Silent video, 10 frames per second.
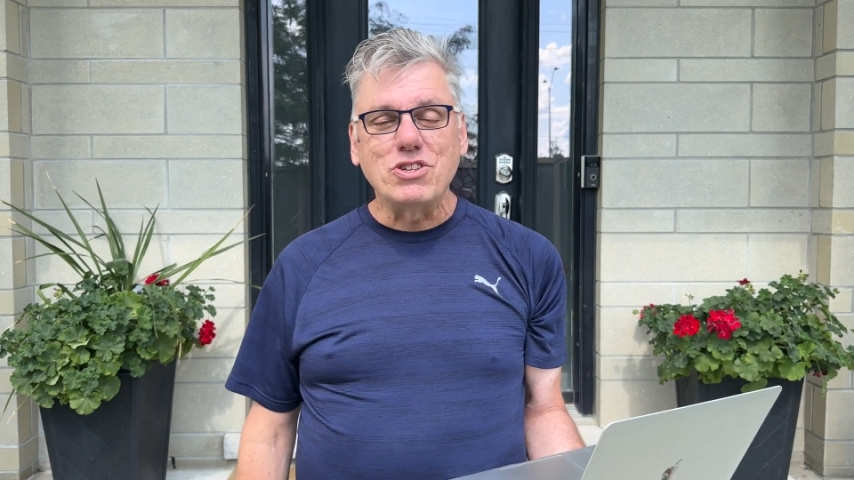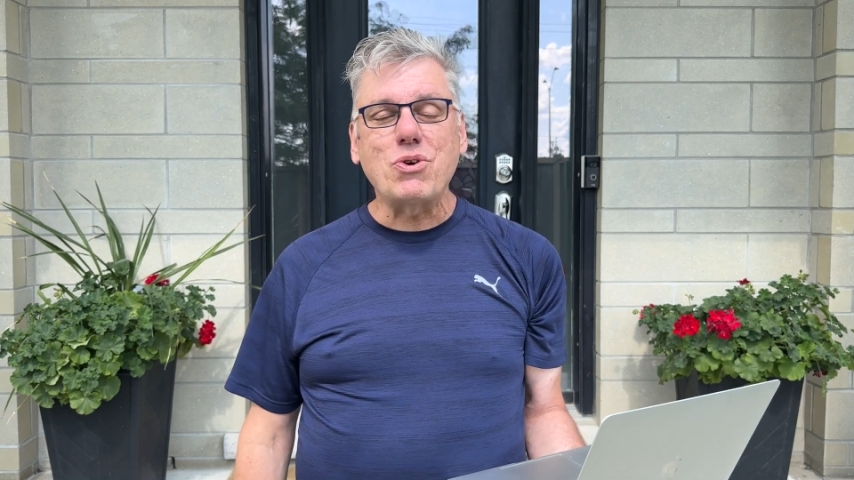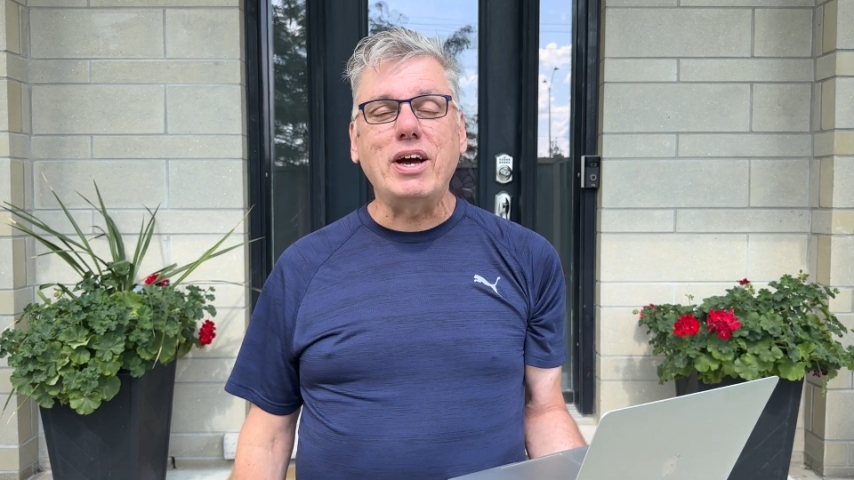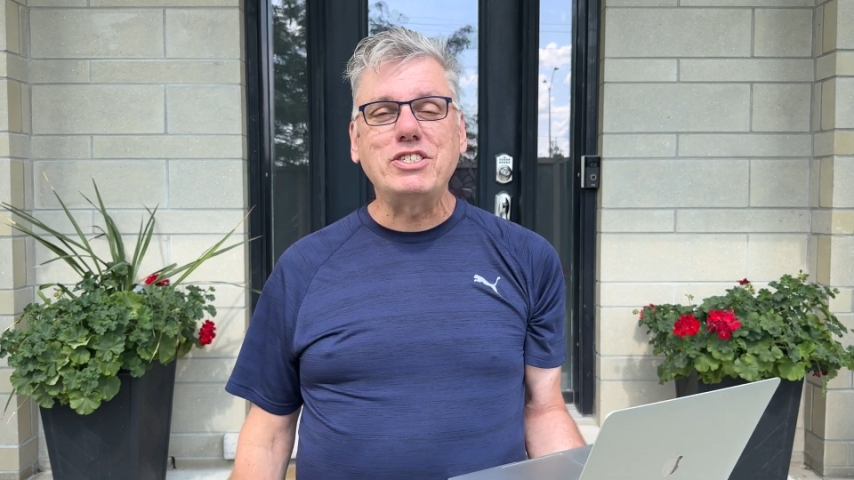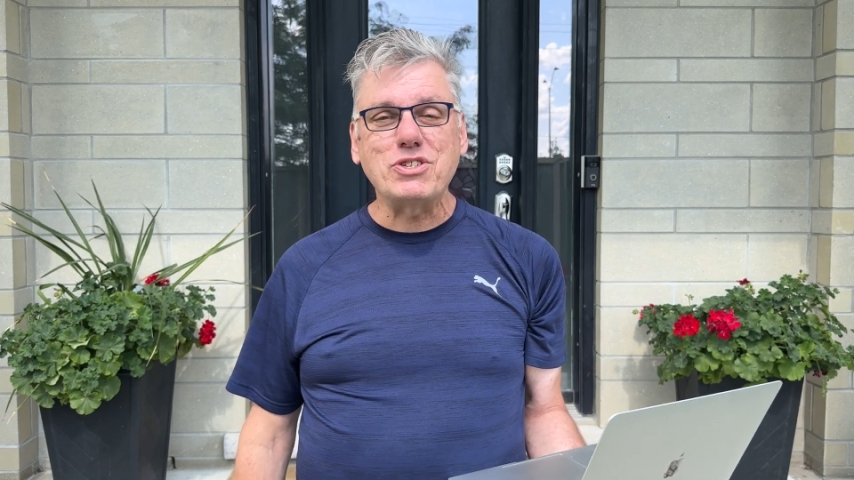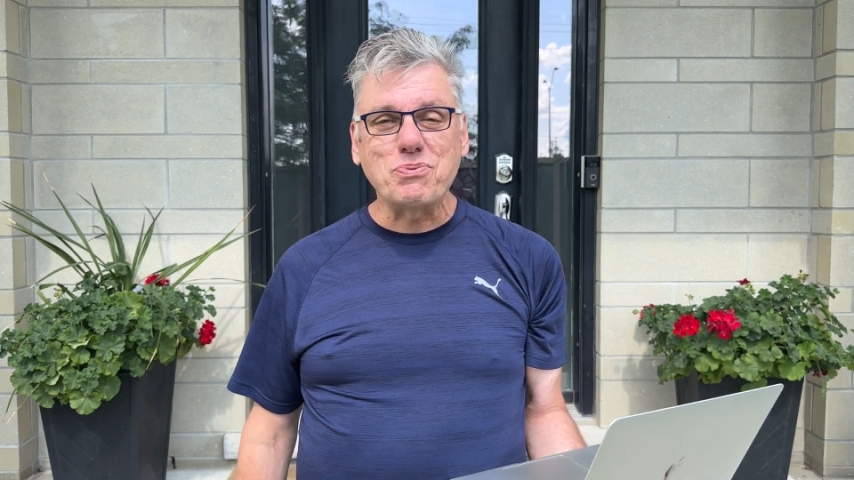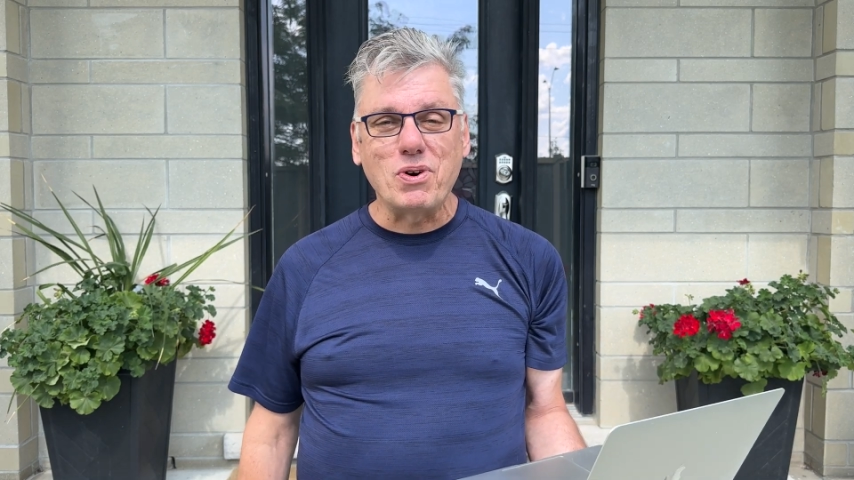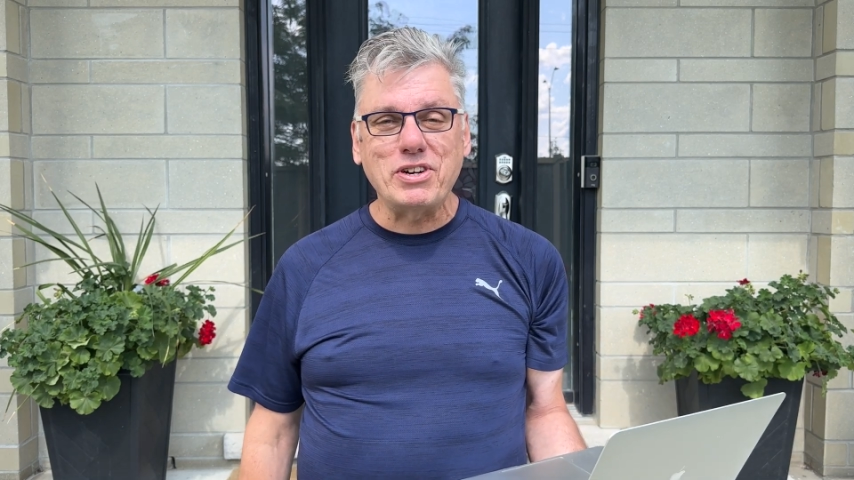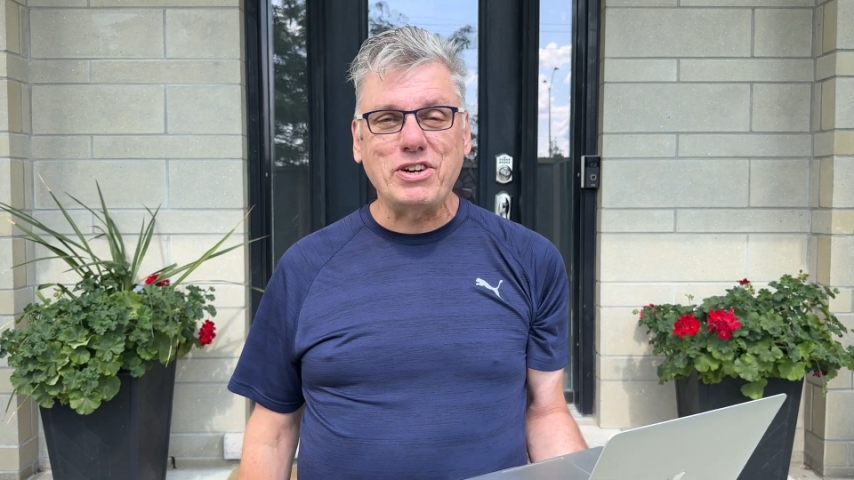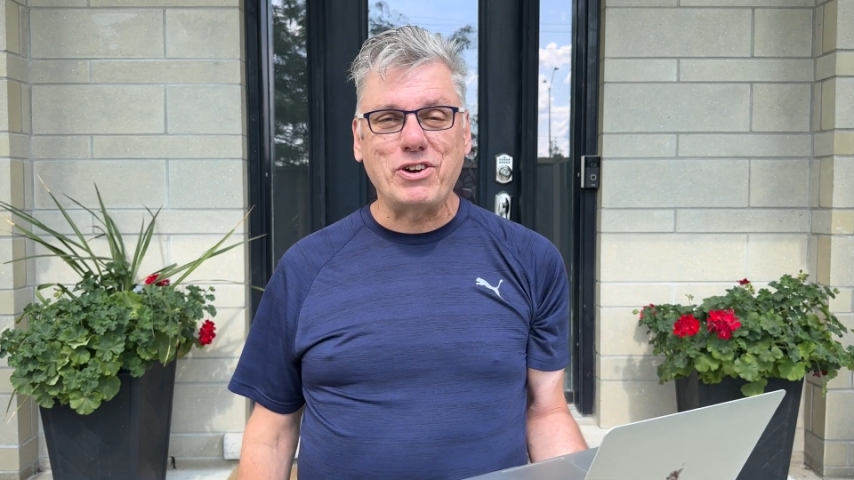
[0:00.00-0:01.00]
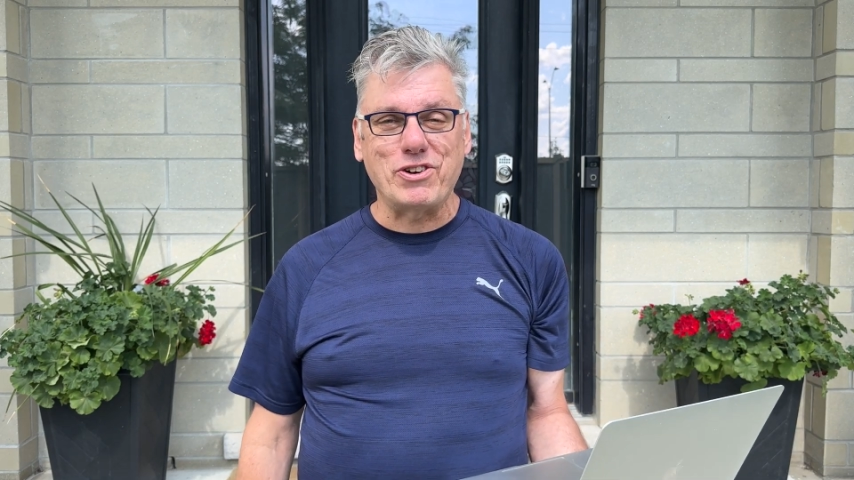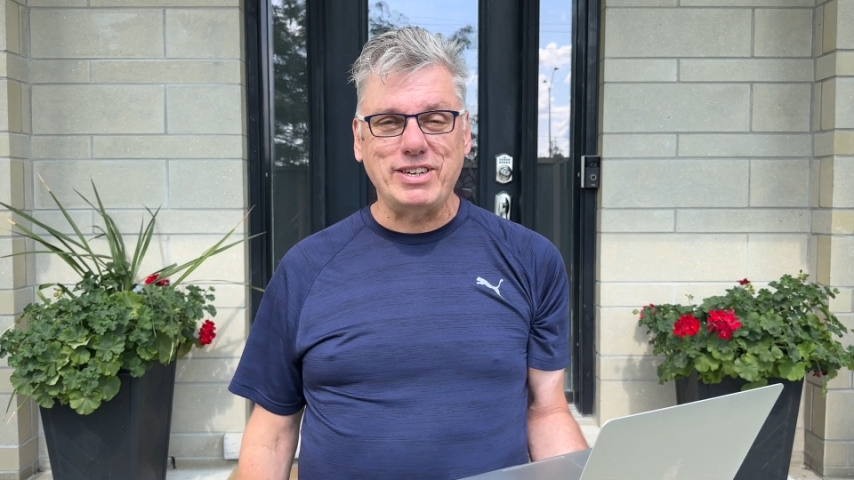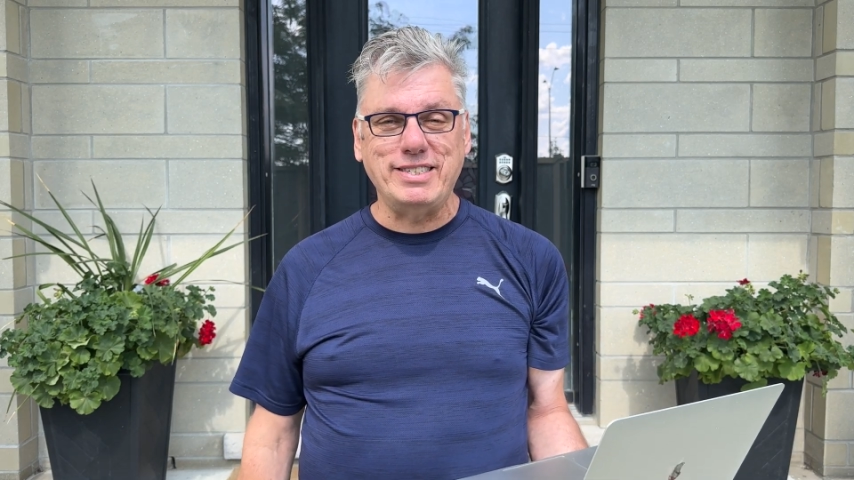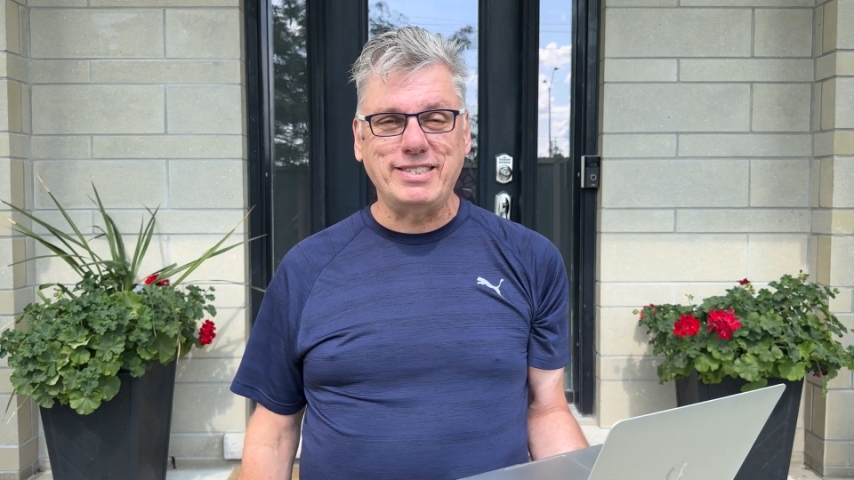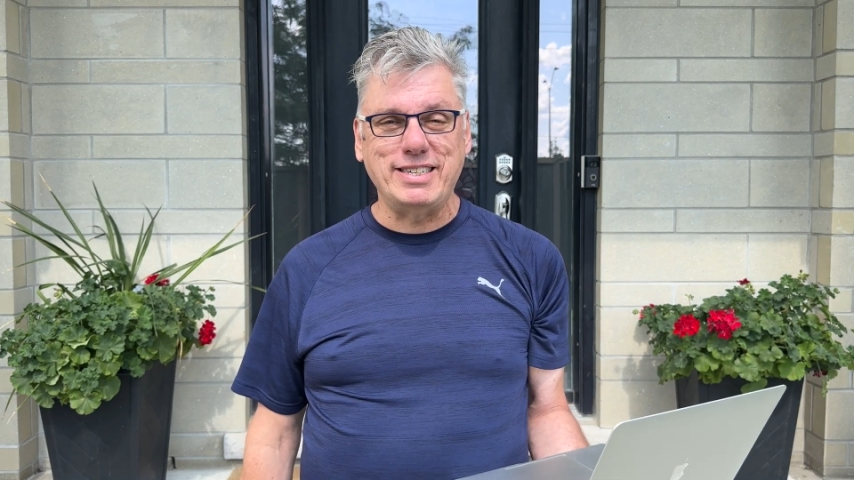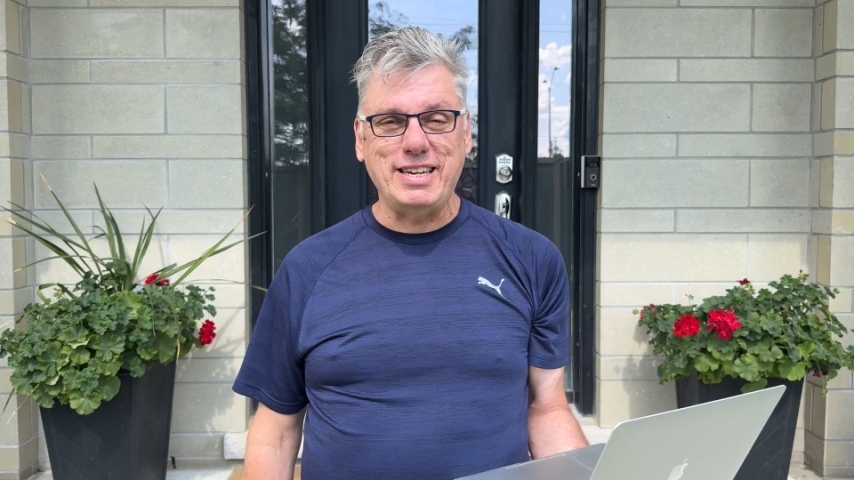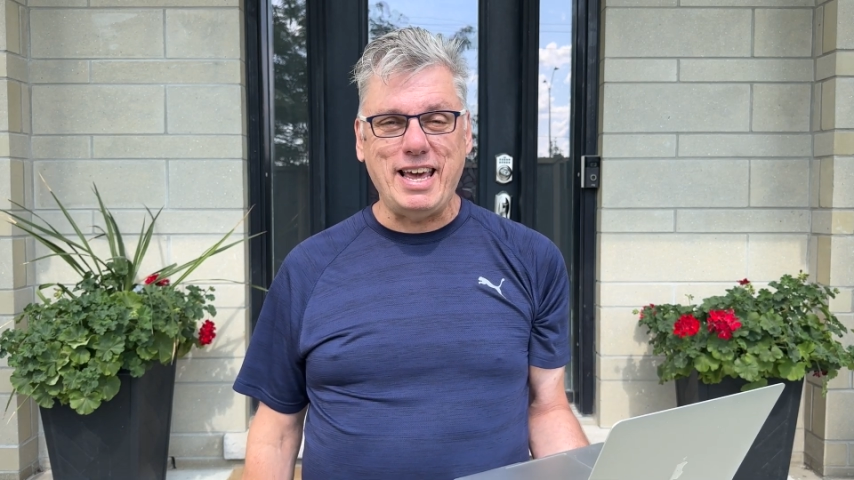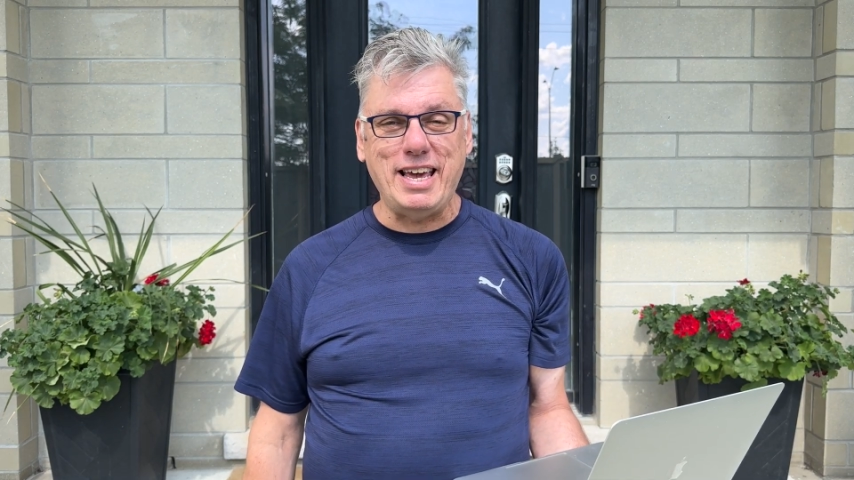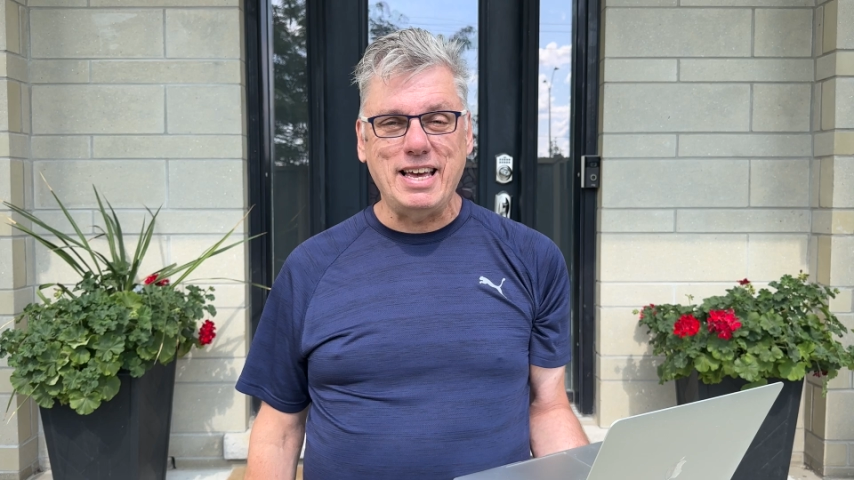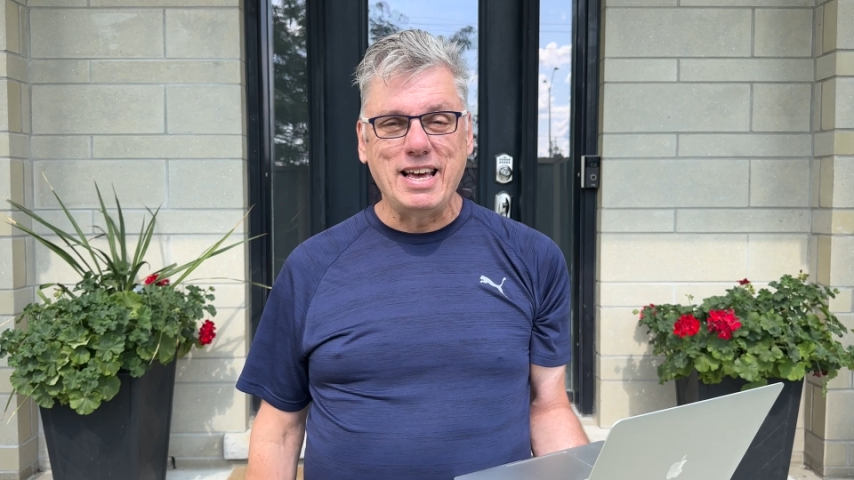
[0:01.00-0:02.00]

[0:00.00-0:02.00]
So I just want to encourage you today.